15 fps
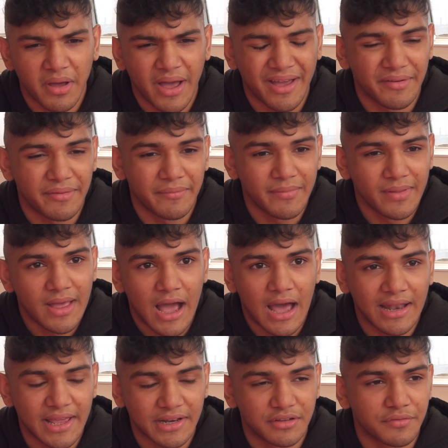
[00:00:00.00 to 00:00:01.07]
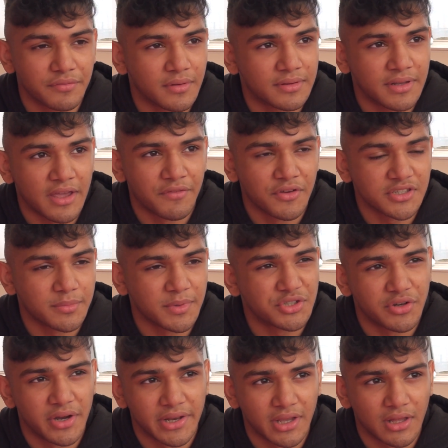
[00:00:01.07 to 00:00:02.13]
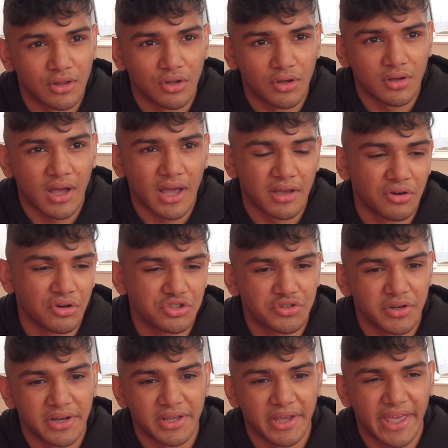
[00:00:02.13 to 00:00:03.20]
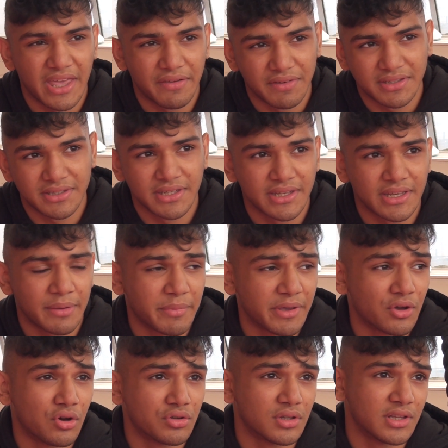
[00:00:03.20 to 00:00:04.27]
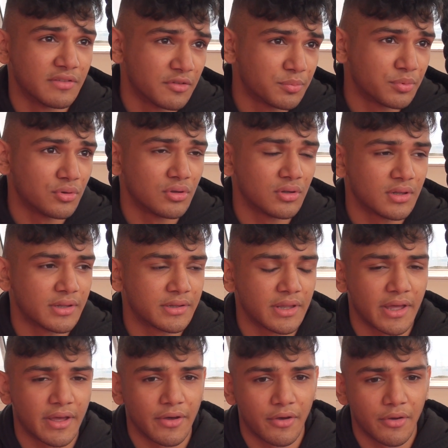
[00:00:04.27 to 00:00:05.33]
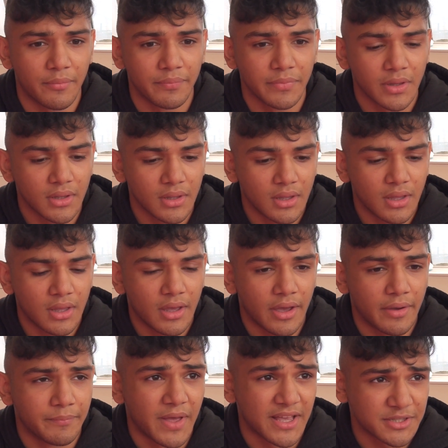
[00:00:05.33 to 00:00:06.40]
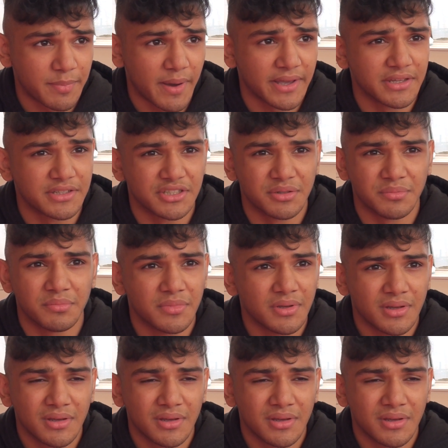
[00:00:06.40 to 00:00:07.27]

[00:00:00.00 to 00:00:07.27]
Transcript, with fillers: I, I like diversing my training a lot. I go training at A V T, I may go to Liverpool, that um, um, Aspire gym.